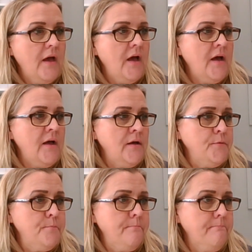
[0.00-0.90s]

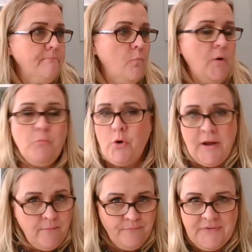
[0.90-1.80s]
one
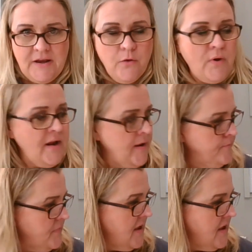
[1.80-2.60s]
morning, getting ready,